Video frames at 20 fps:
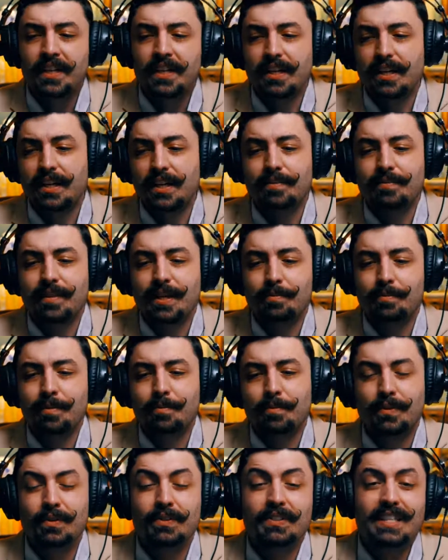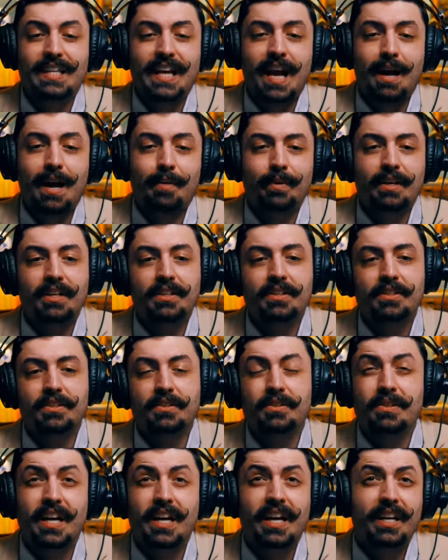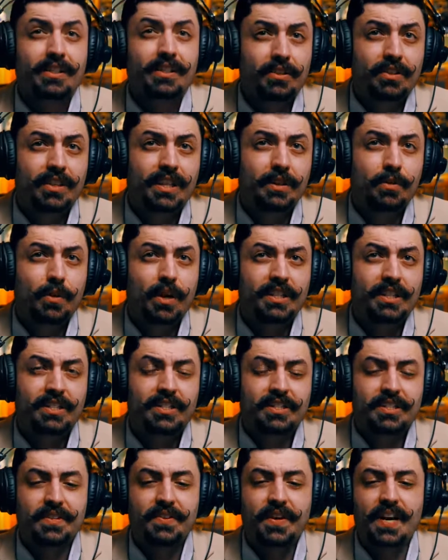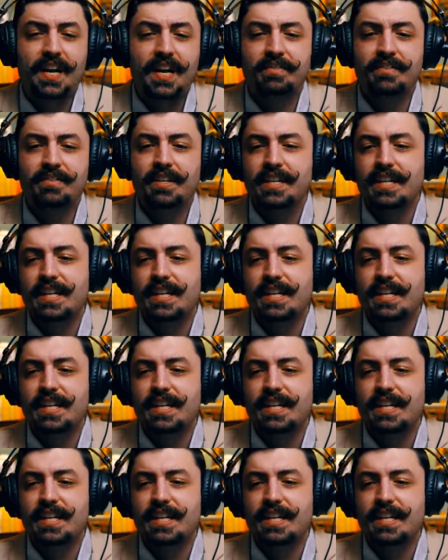I'd be more than happy to answer any questions that you have.